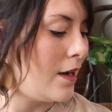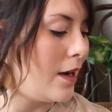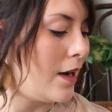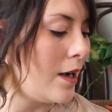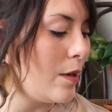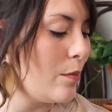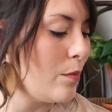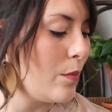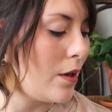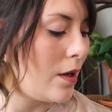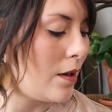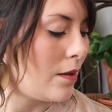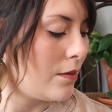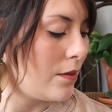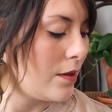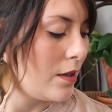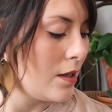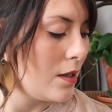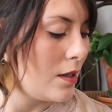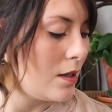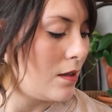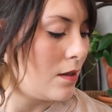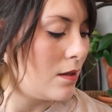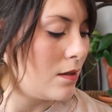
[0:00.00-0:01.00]
I bought
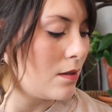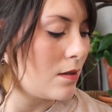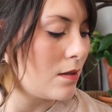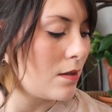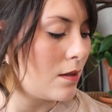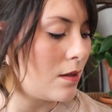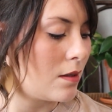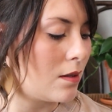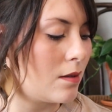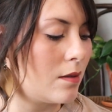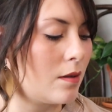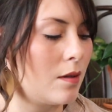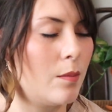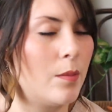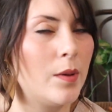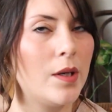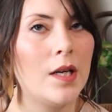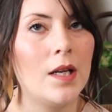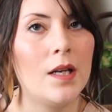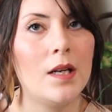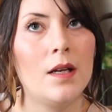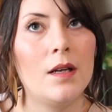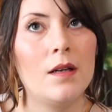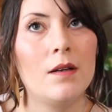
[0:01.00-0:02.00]
these the
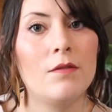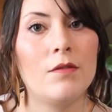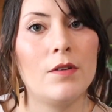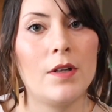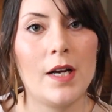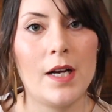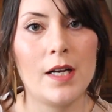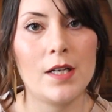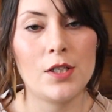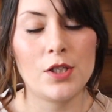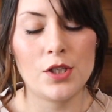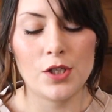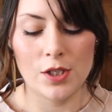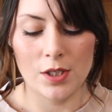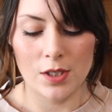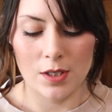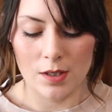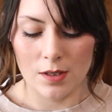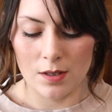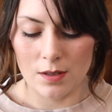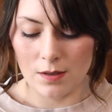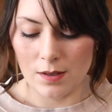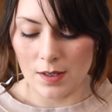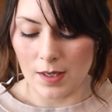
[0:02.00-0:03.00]
beginning of last
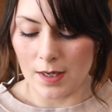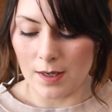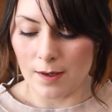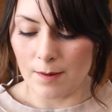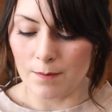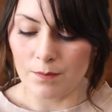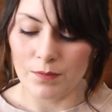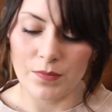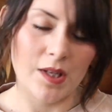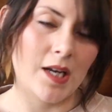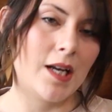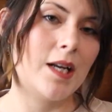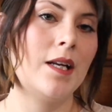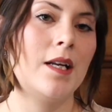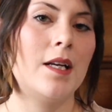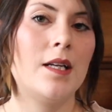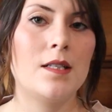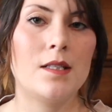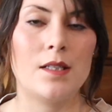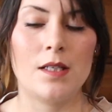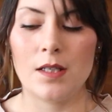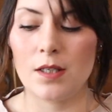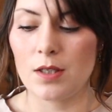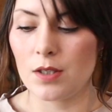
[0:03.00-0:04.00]
year at an
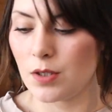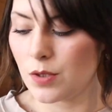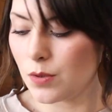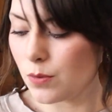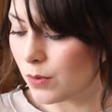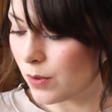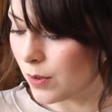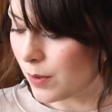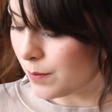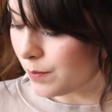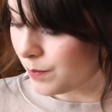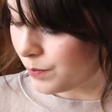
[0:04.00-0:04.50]
antique store.